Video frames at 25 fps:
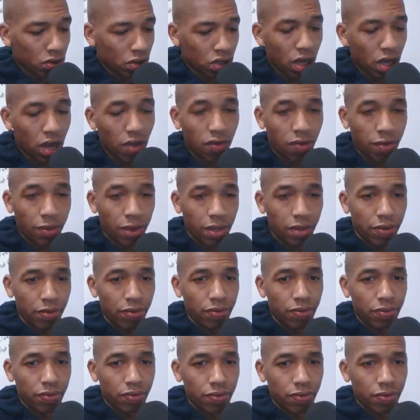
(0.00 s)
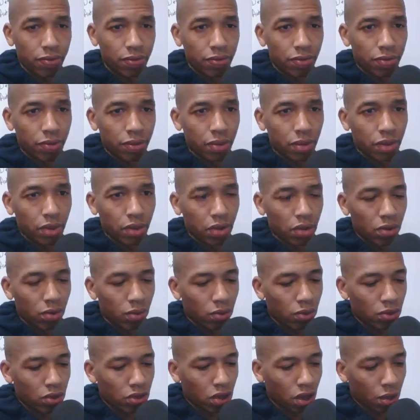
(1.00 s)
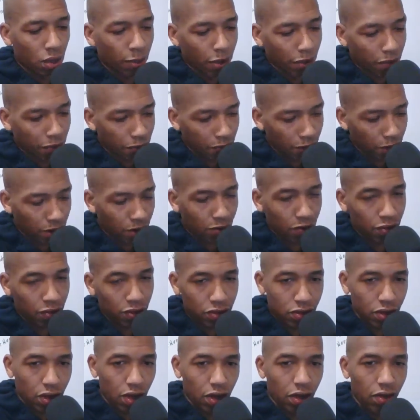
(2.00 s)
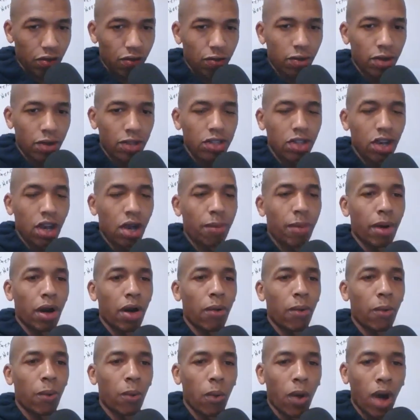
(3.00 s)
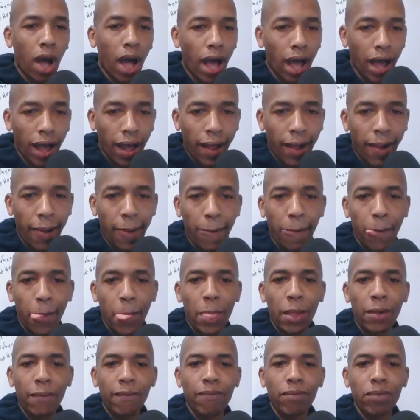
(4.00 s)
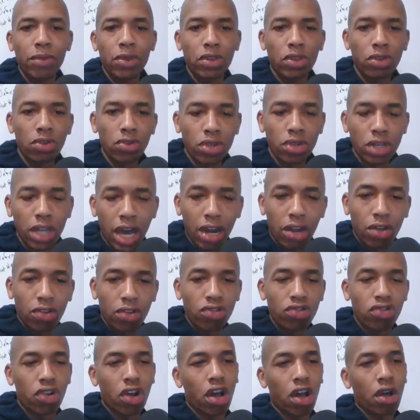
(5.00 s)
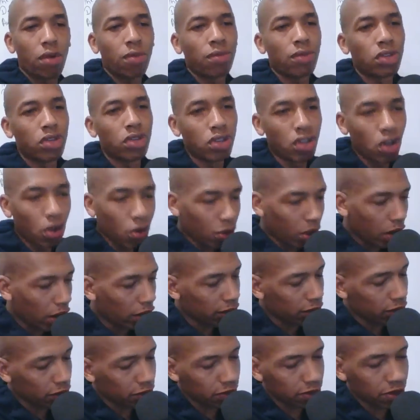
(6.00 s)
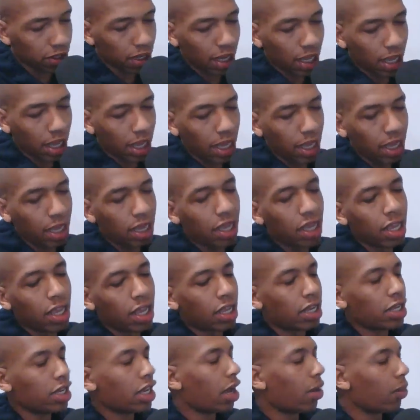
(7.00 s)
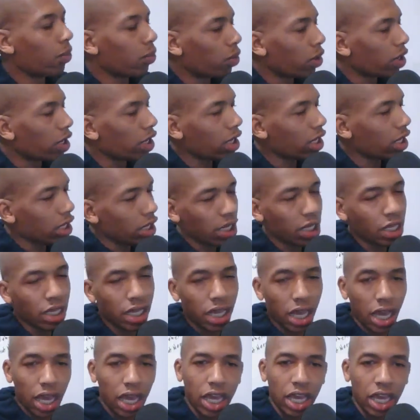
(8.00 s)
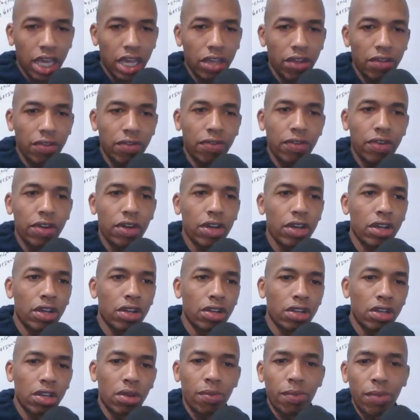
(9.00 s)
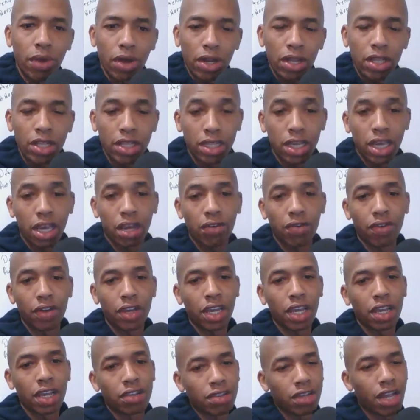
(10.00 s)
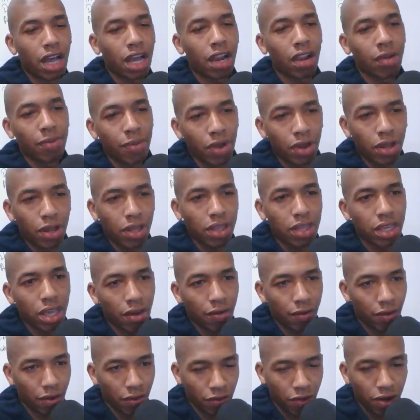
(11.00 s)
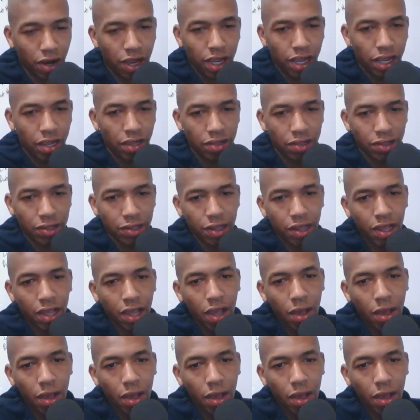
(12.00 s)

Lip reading: government. We're talking about Federal Reserve. We're talking about why do Donald Trump don't understand that what he gave the military is not a military raise,